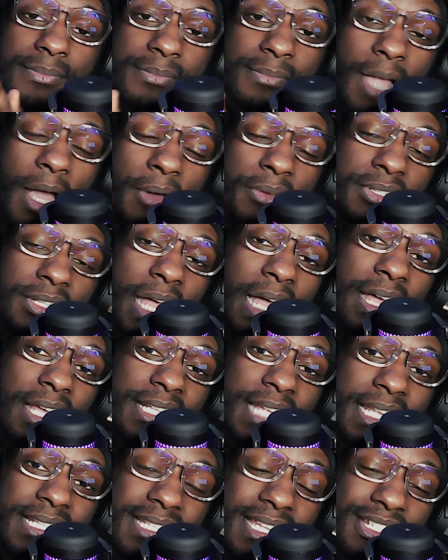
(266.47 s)
I was I,
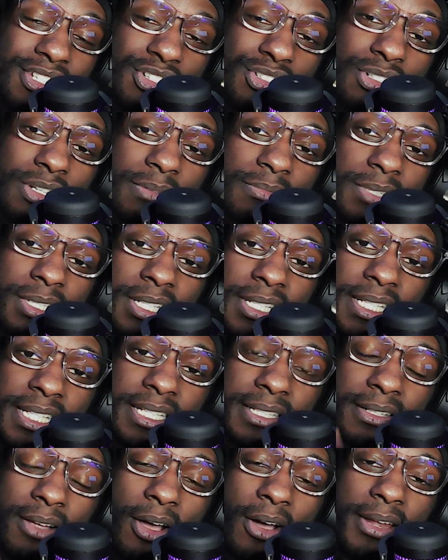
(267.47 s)
I said your drip was
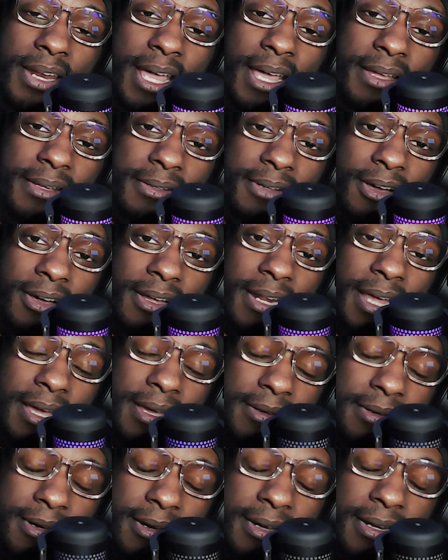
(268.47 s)
clean, all that, all that,
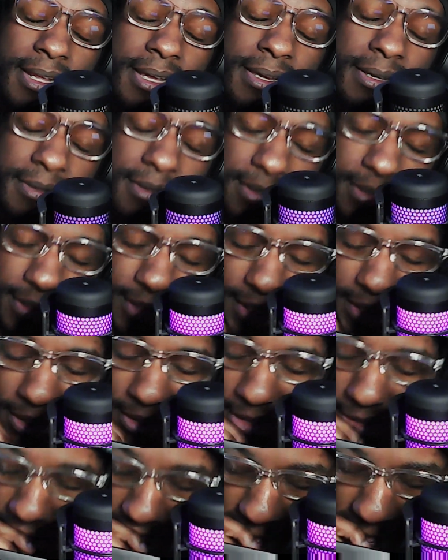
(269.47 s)
all that, all that, all that,